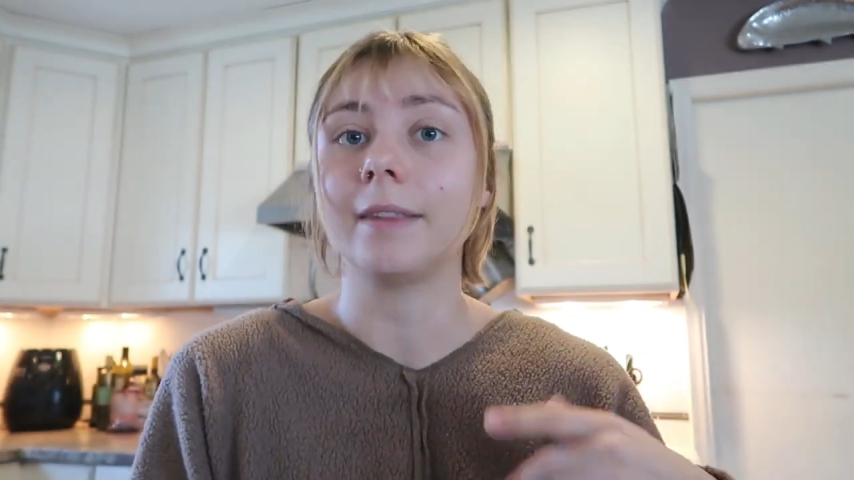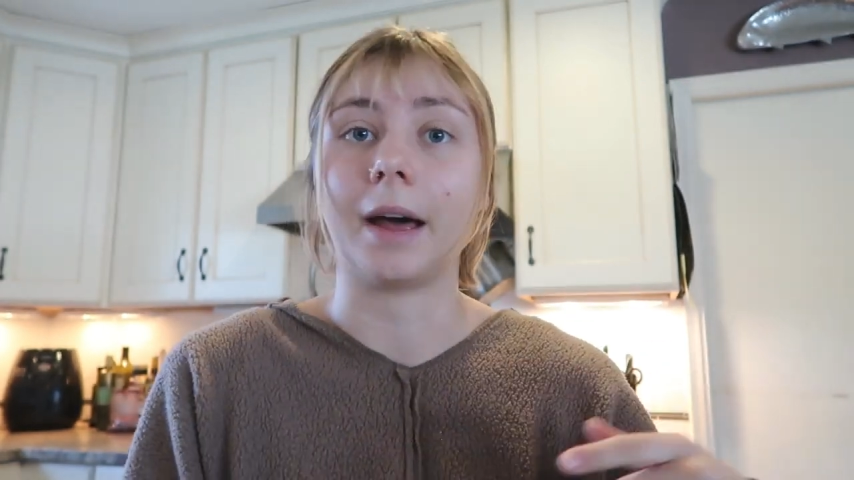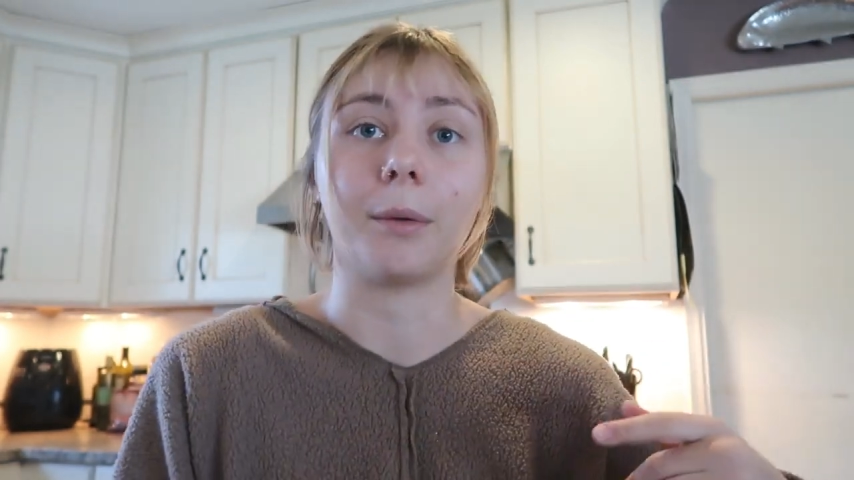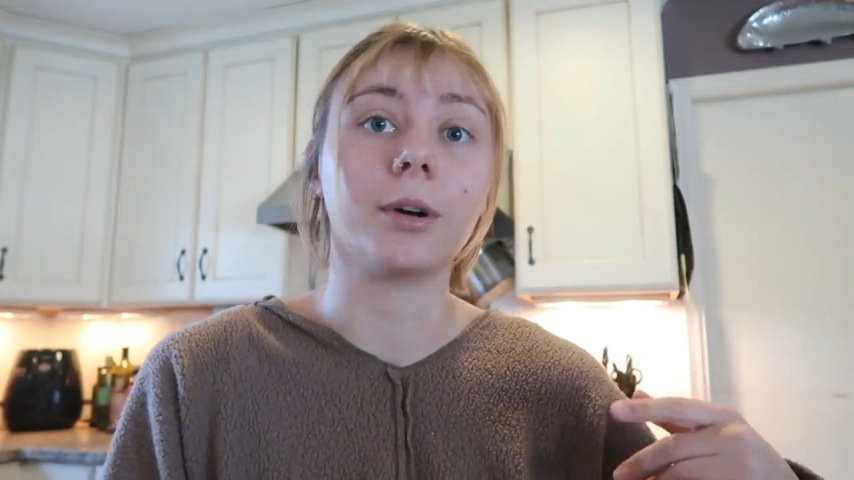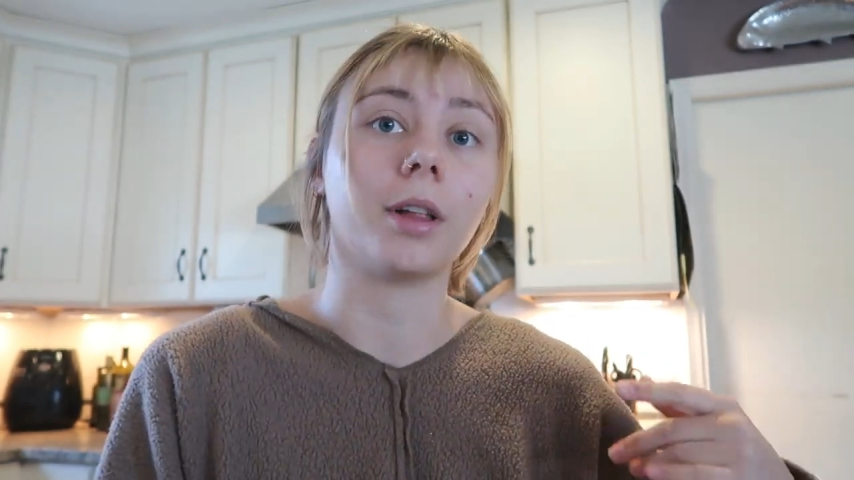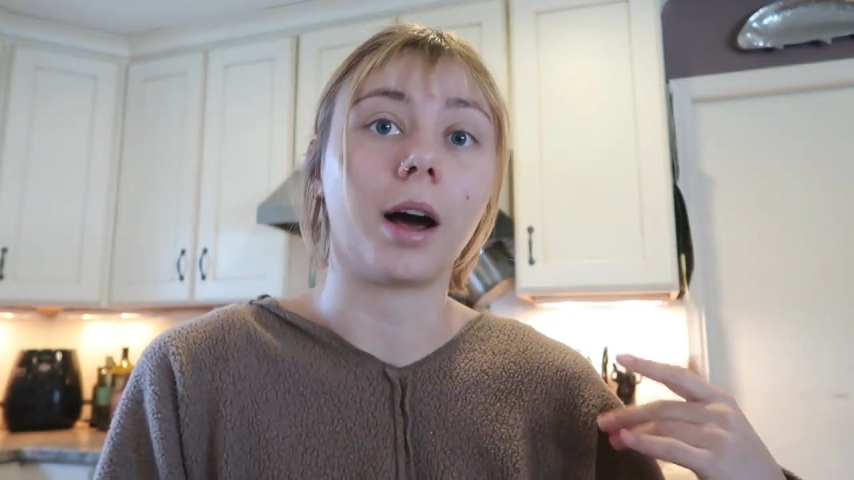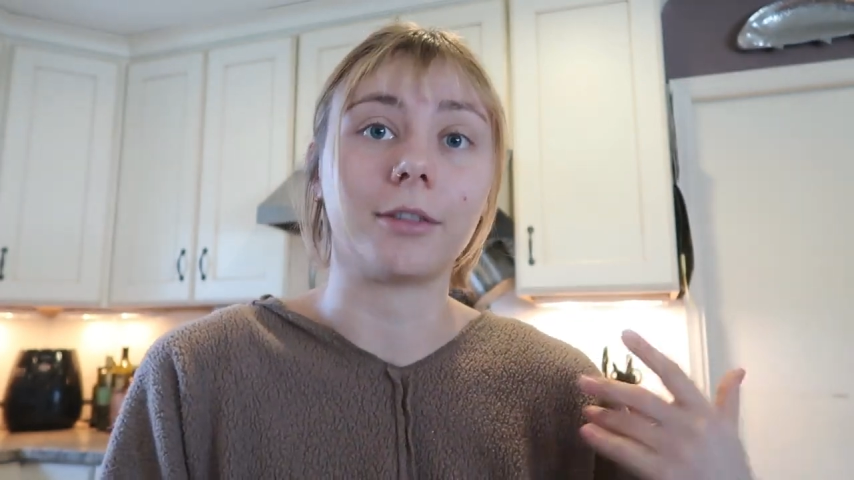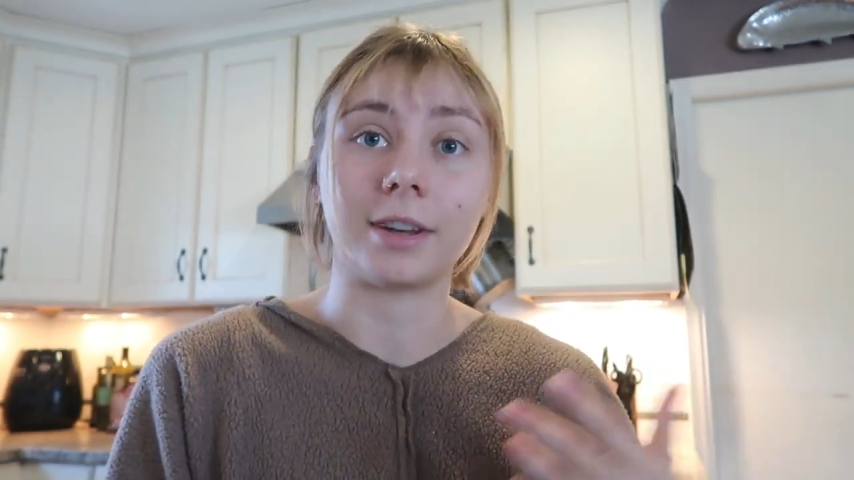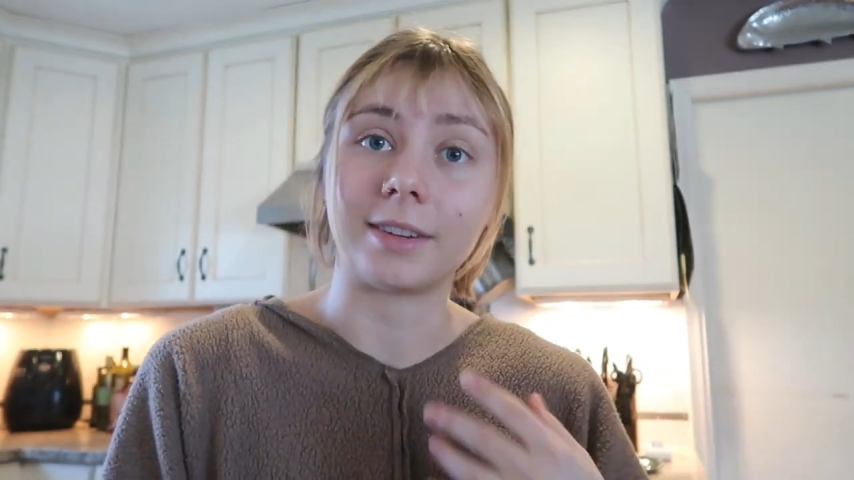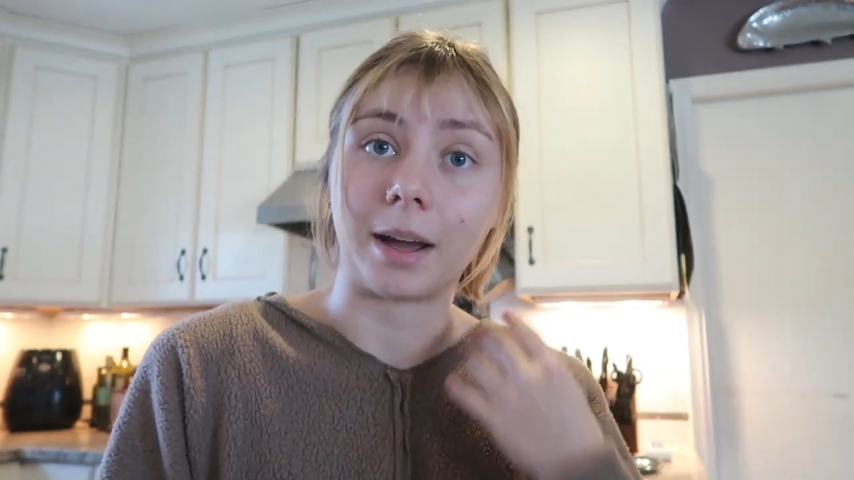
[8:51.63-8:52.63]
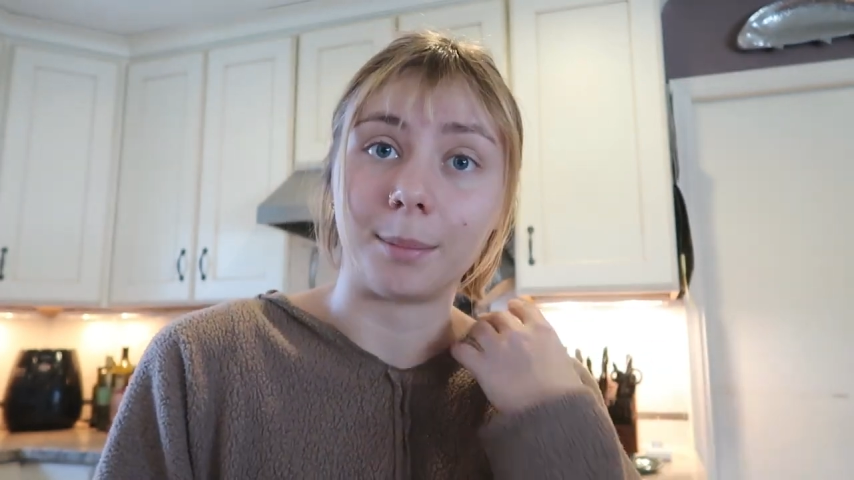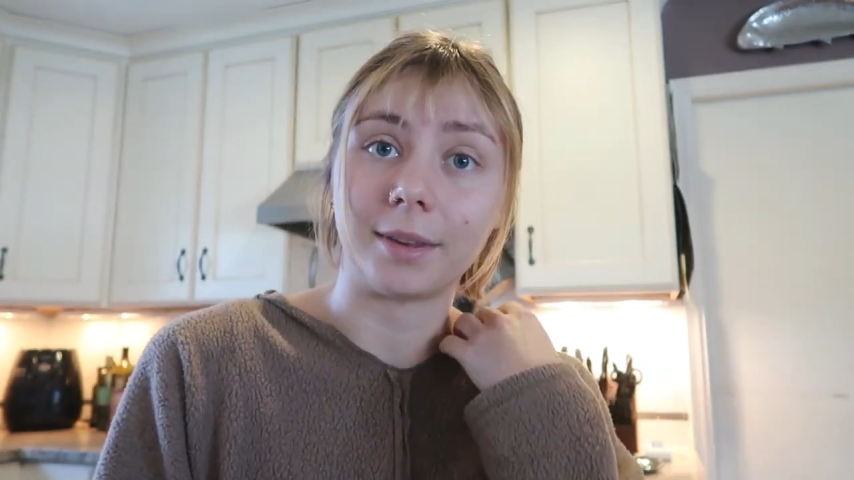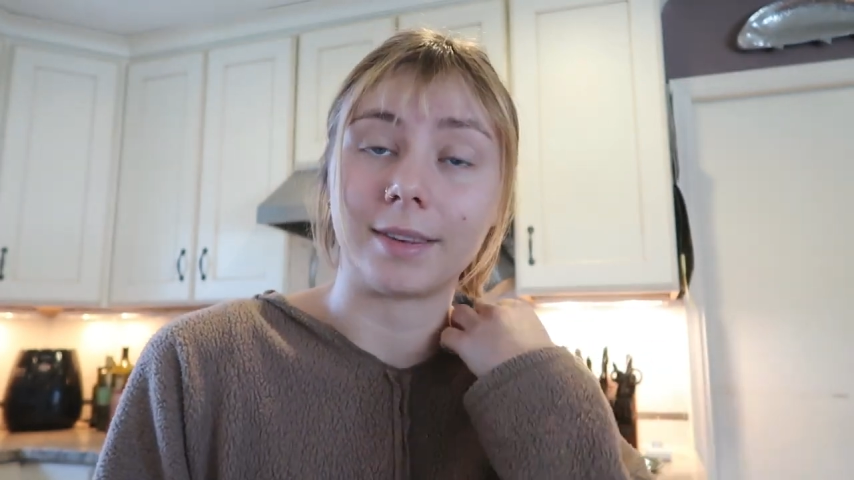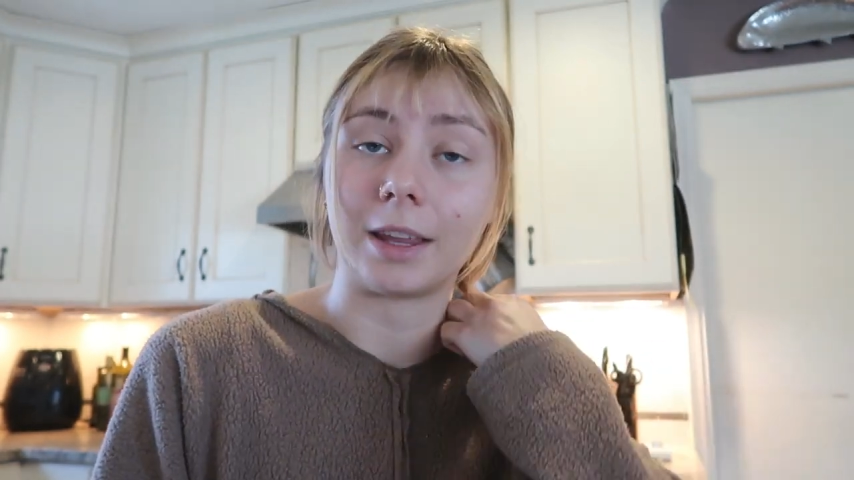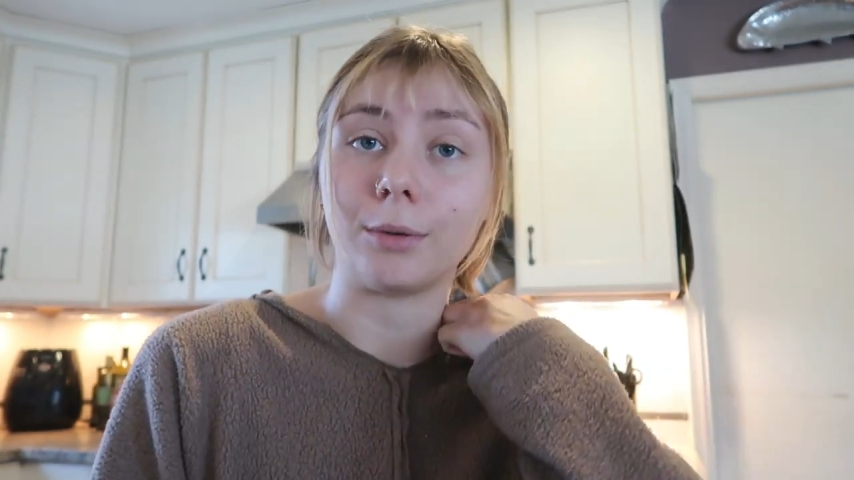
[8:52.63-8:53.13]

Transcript: that will oftentimes set